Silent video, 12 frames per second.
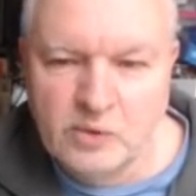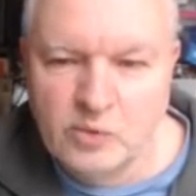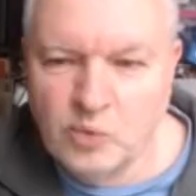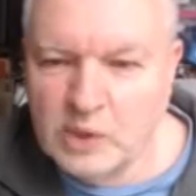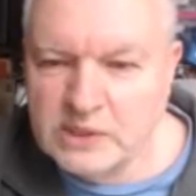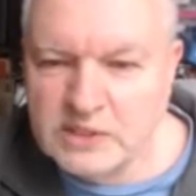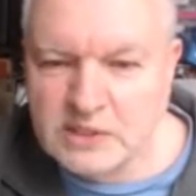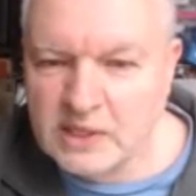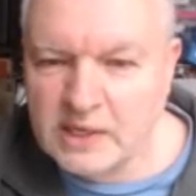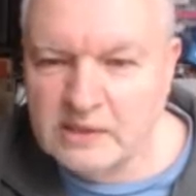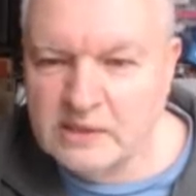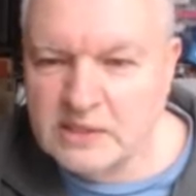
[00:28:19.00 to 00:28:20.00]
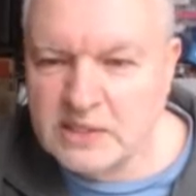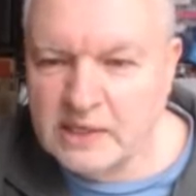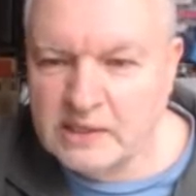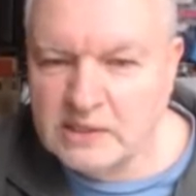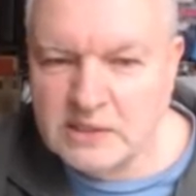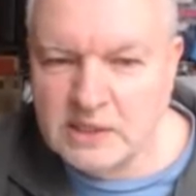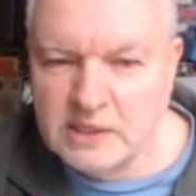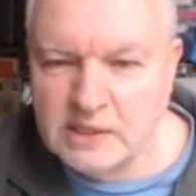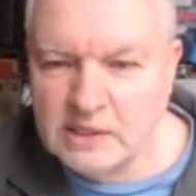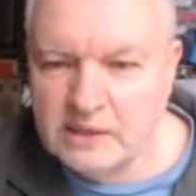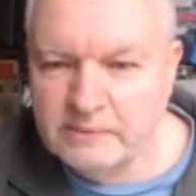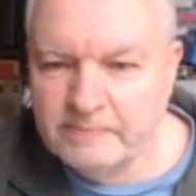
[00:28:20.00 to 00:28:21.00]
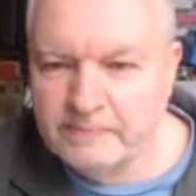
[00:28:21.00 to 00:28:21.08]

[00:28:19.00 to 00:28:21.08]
Once again, this LED,